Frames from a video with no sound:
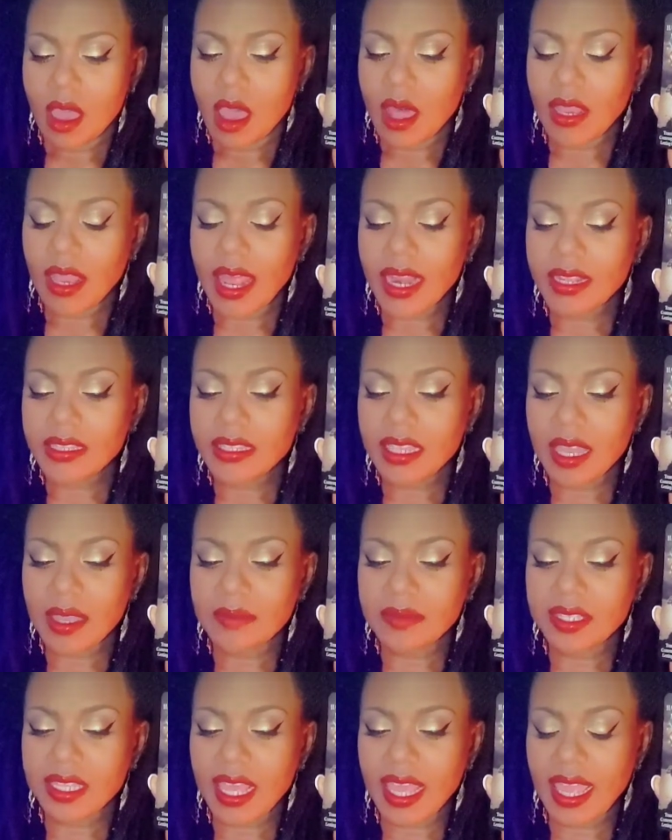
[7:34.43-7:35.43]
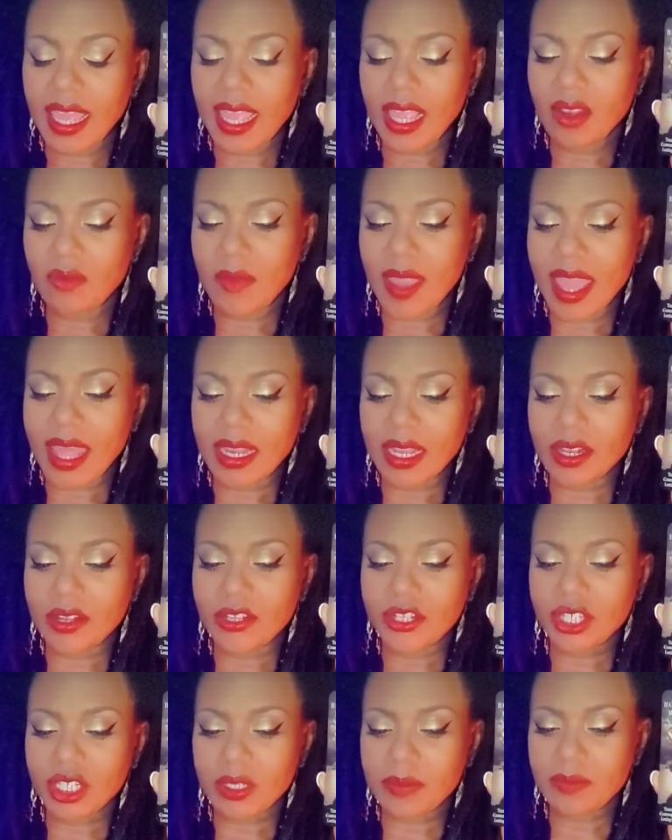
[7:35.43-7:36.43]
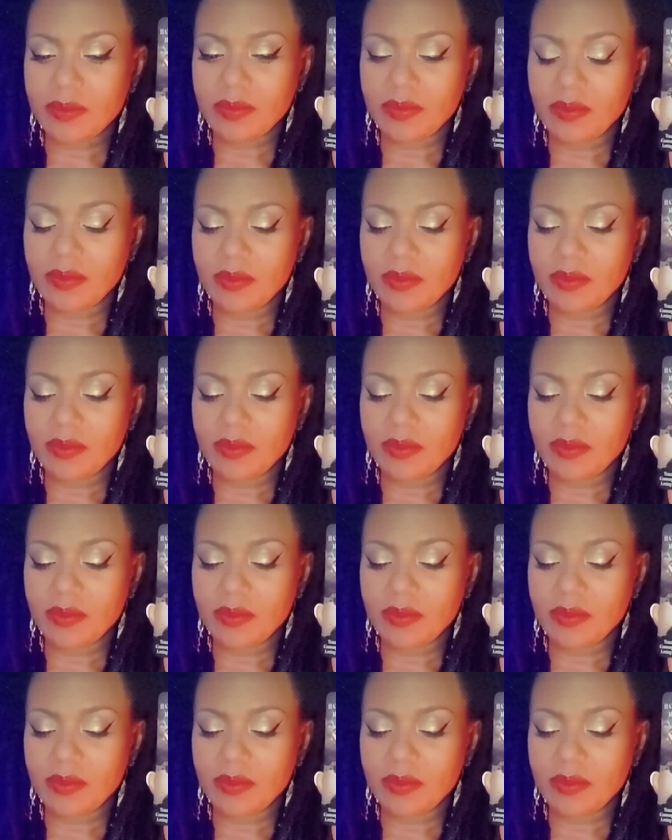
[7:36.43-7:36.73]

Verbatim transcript: A lot of times that hangman energy